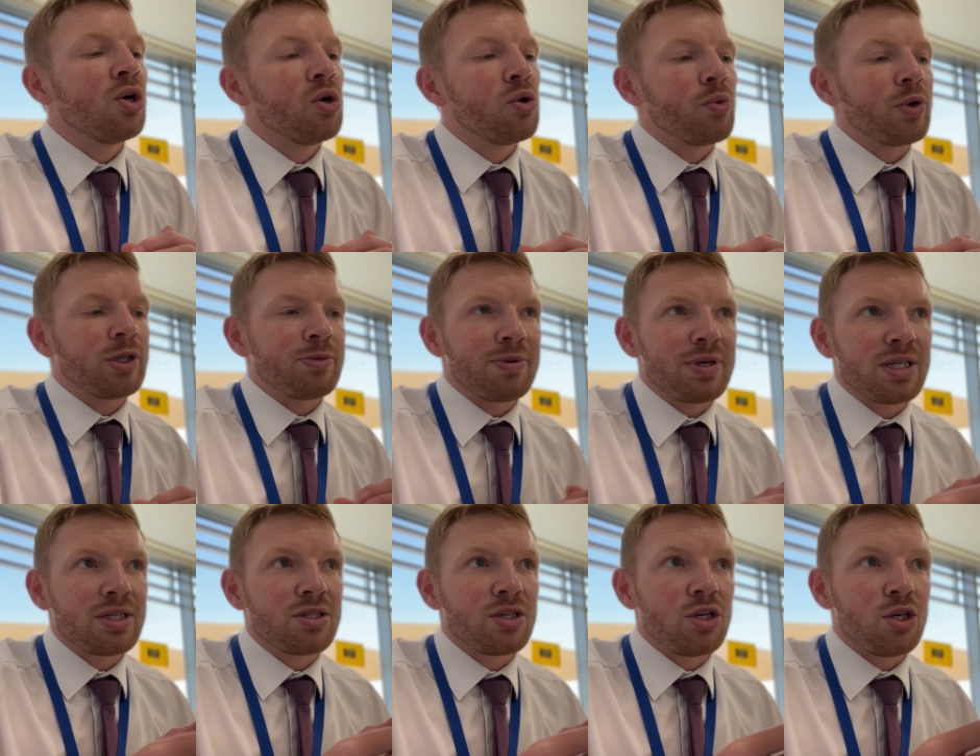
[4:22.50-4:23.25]
which
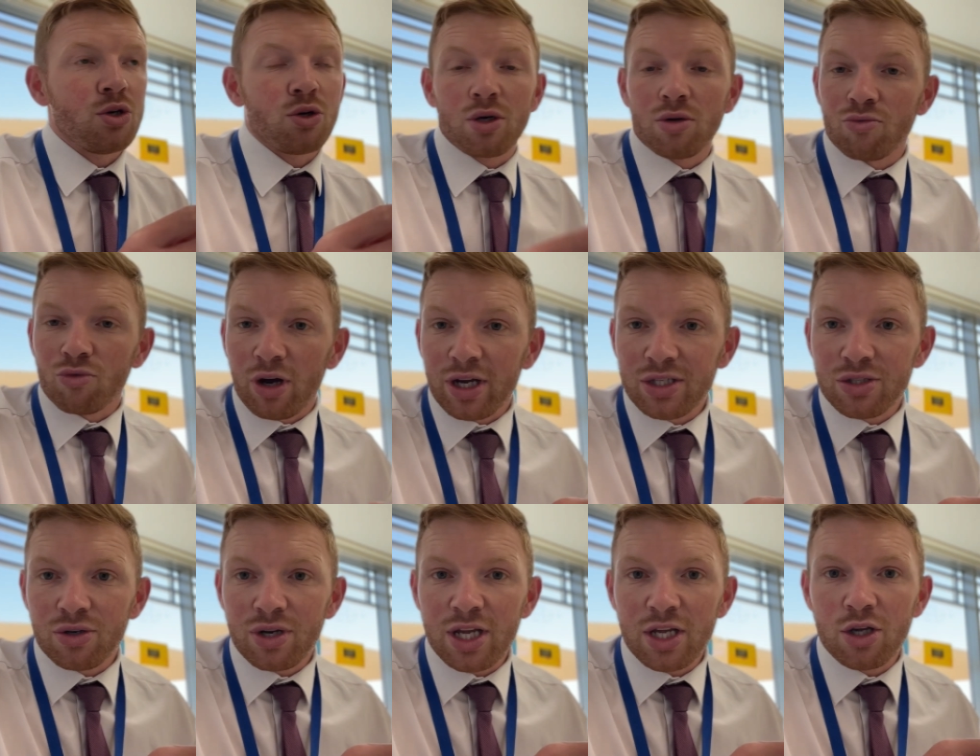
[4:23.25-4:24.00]
means that you can
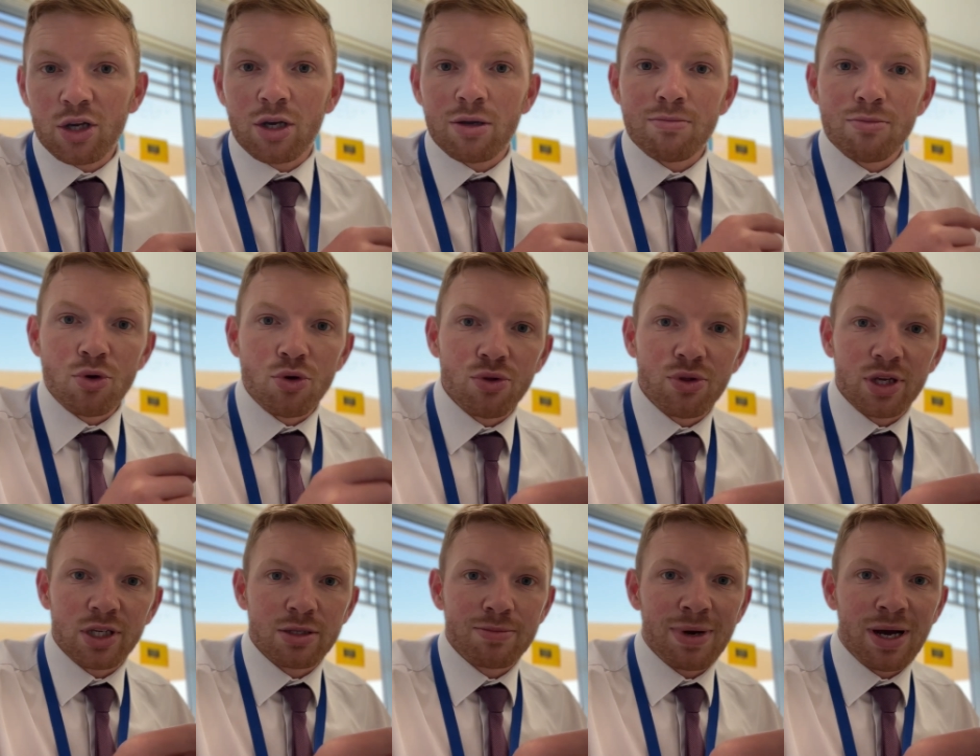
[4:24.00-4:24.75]
write on it, you can move
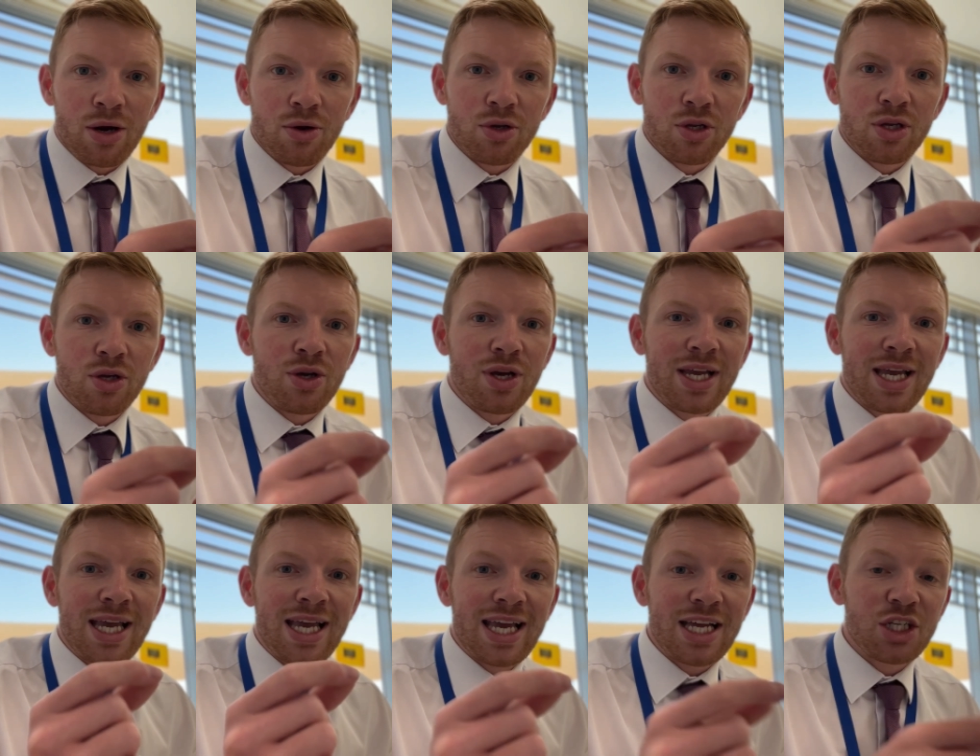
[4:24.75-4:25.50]
things about, you
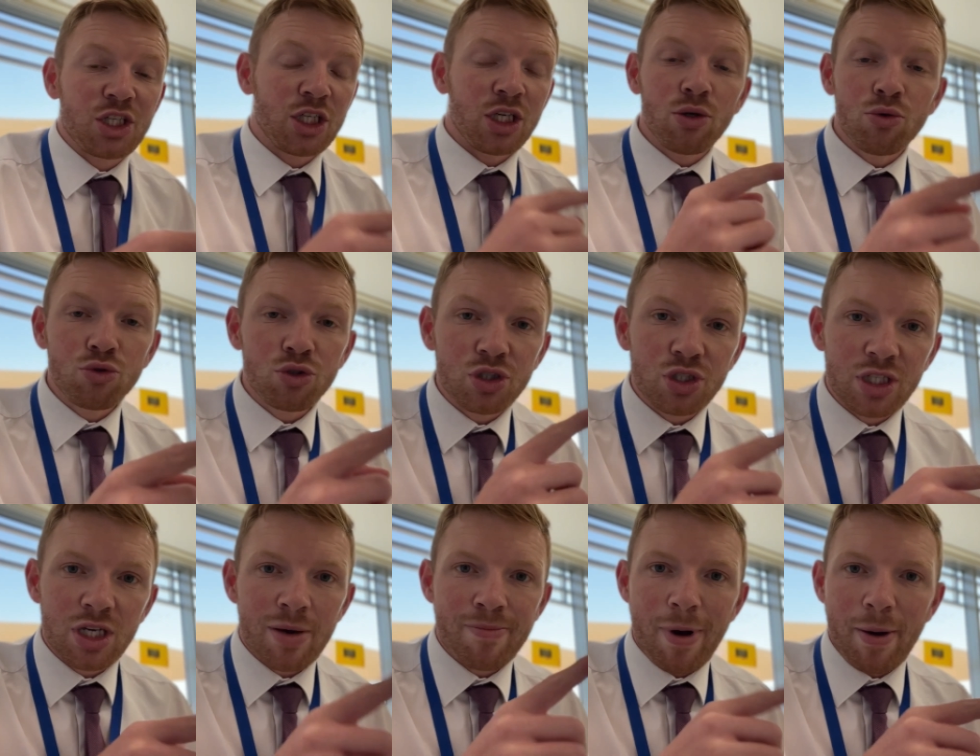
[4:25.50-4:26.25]
can get children
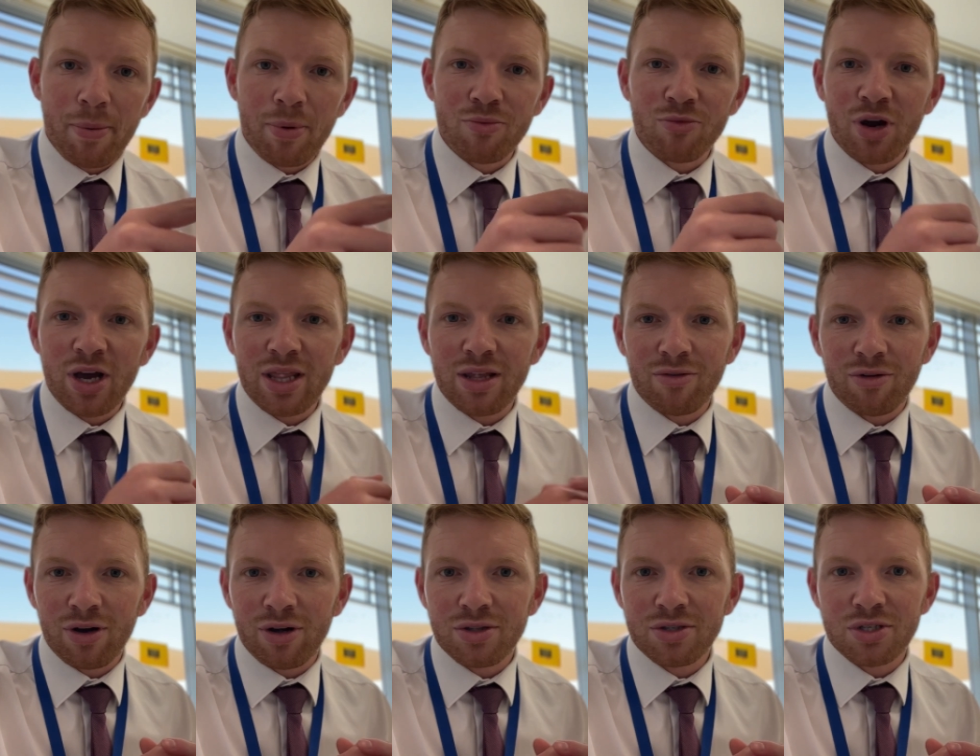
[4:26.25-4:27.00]
to come up and write
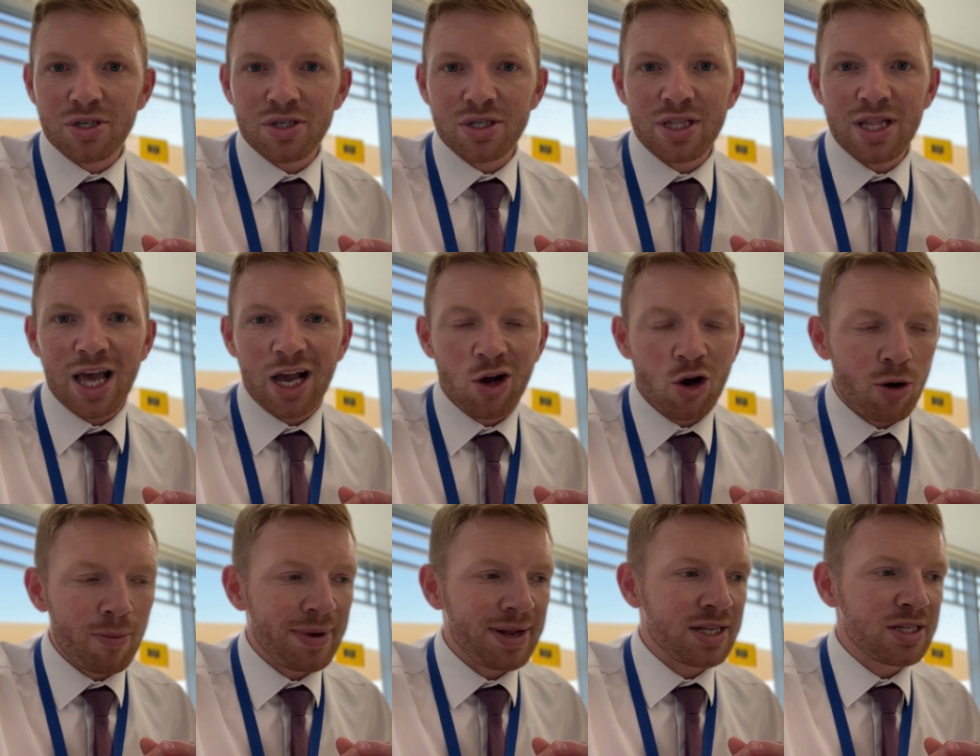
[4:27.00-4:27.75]
their answers and their
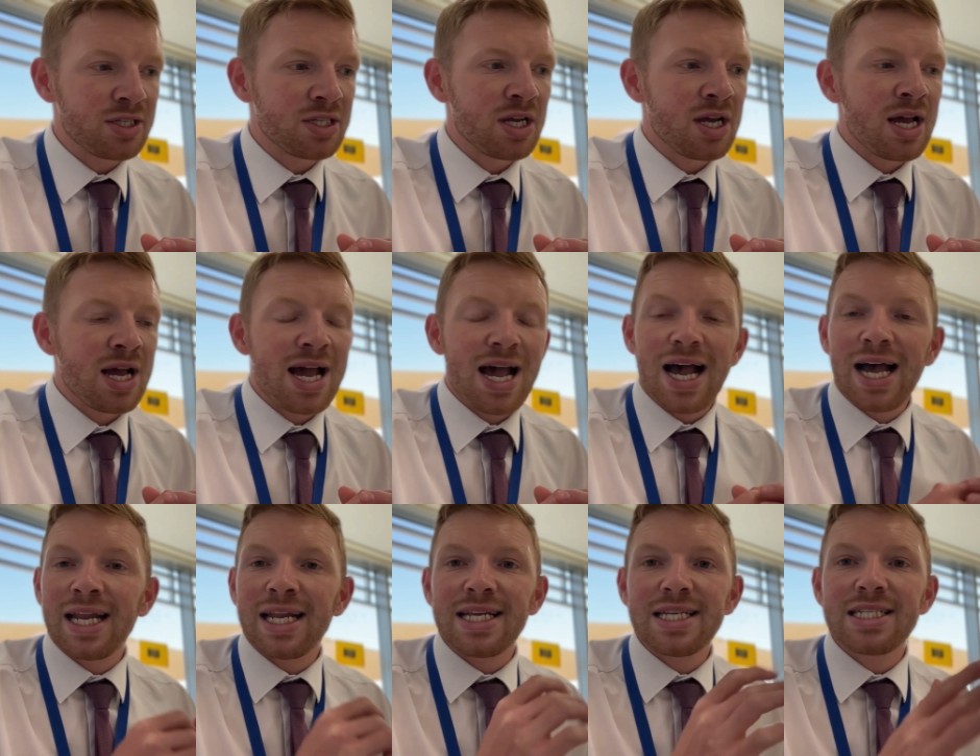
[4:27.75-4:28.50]
comments,
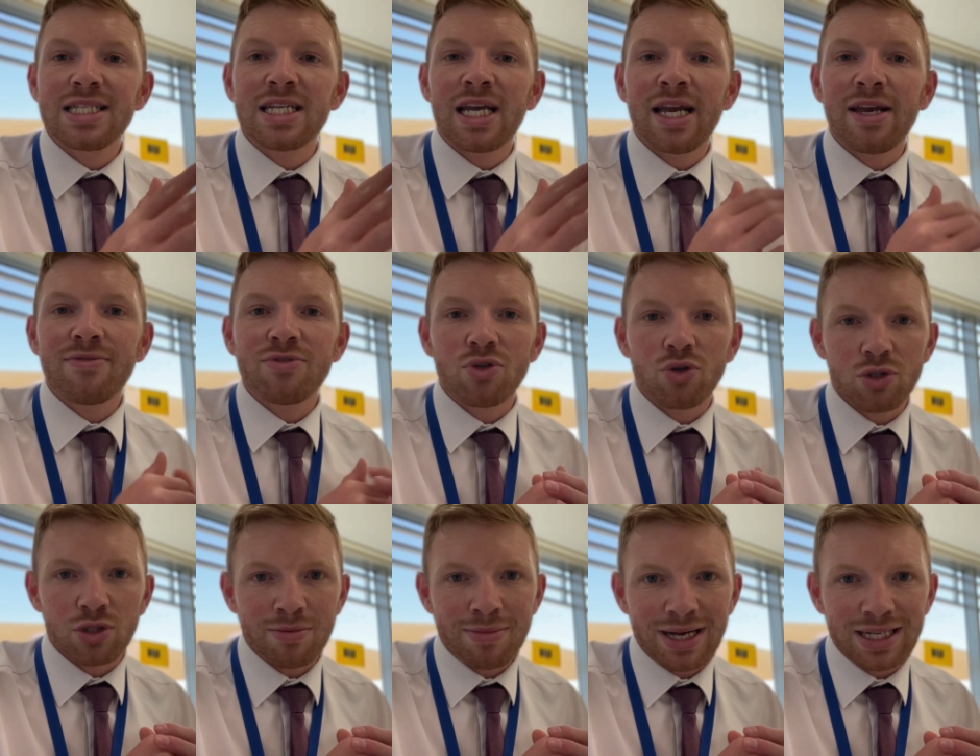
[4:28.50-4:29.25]
and it saves
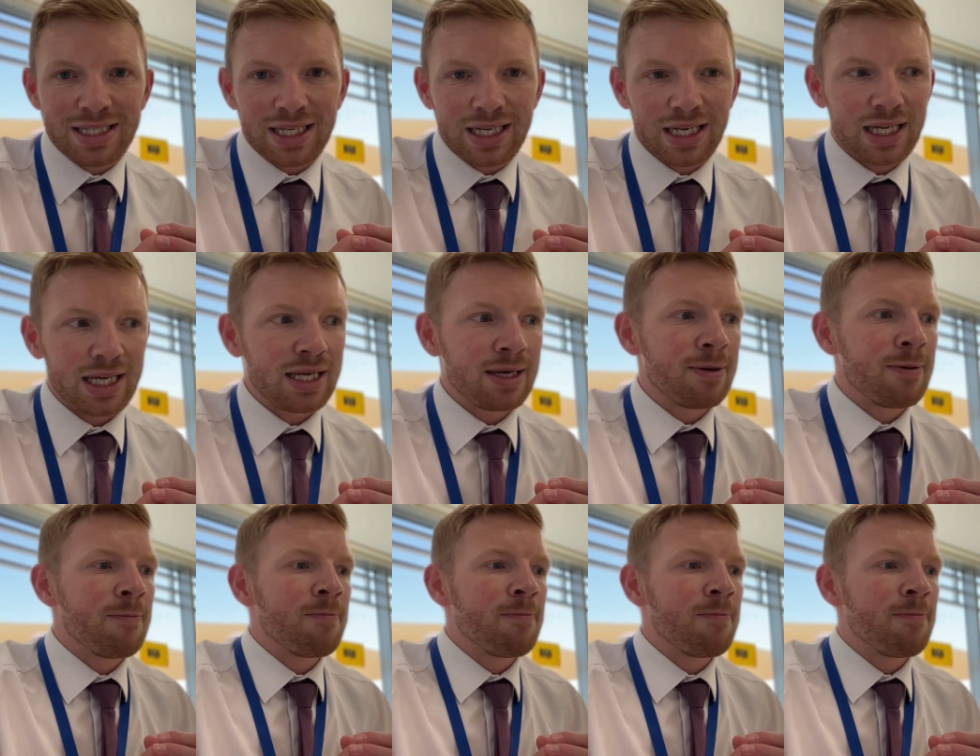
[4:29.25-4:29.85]
automatically.